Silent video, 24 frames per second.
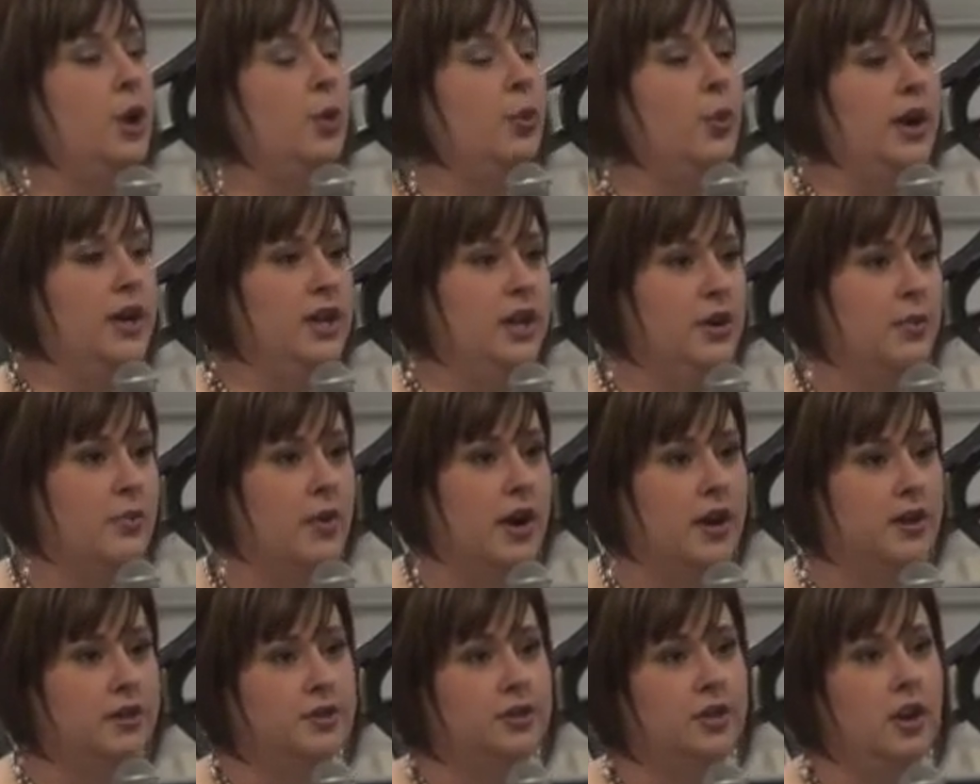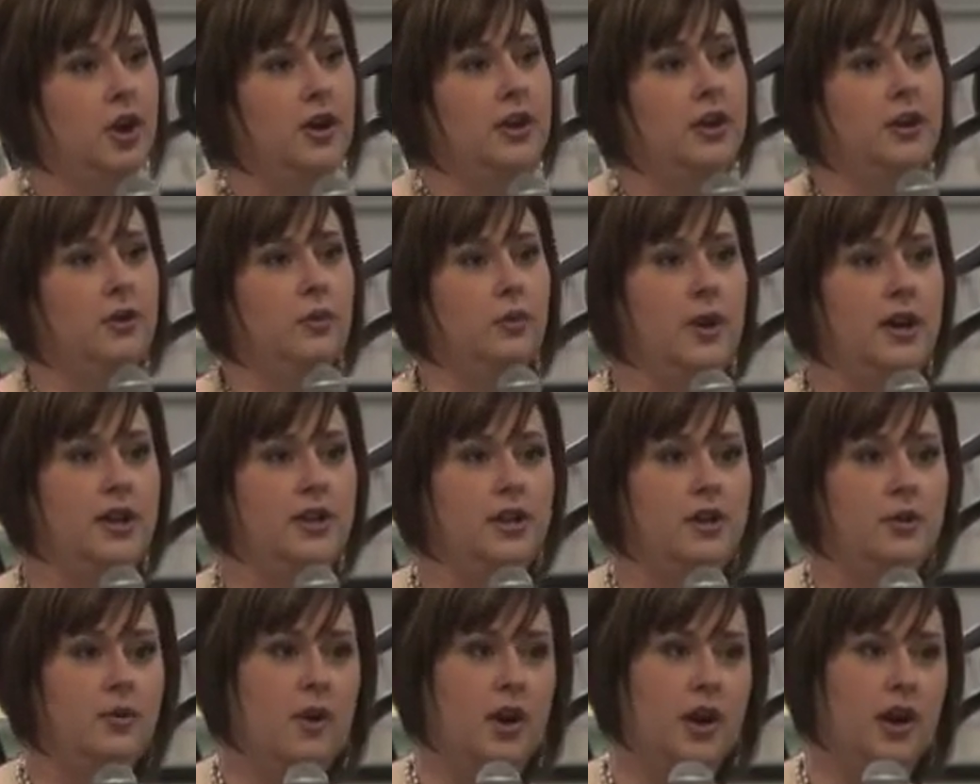When do you want it started? When
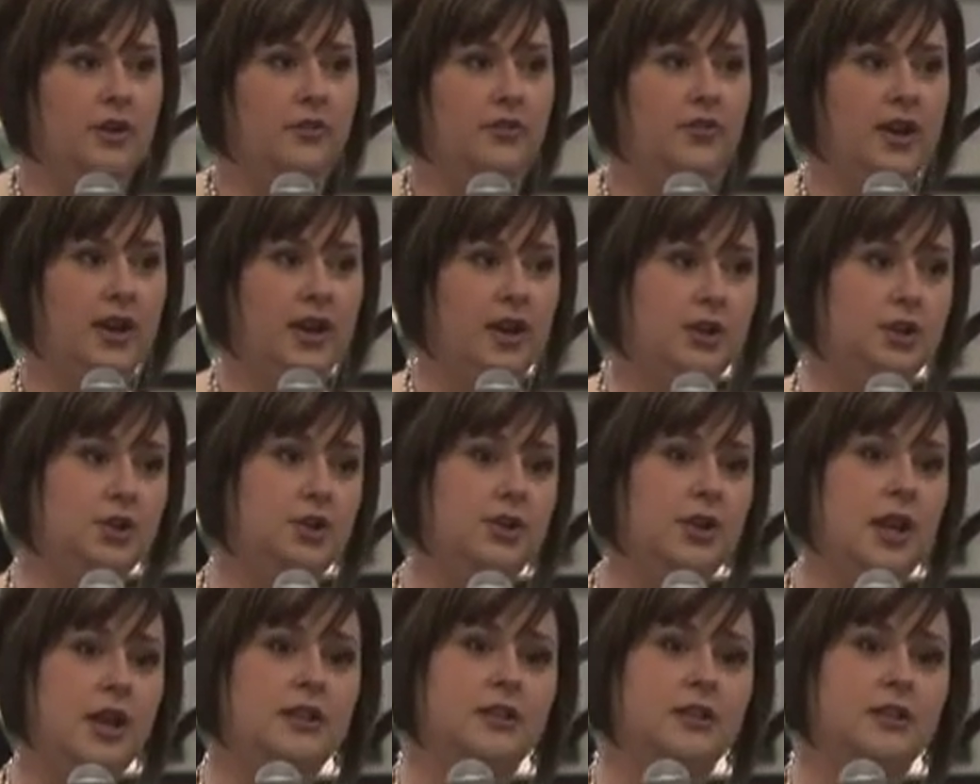do you want it finished?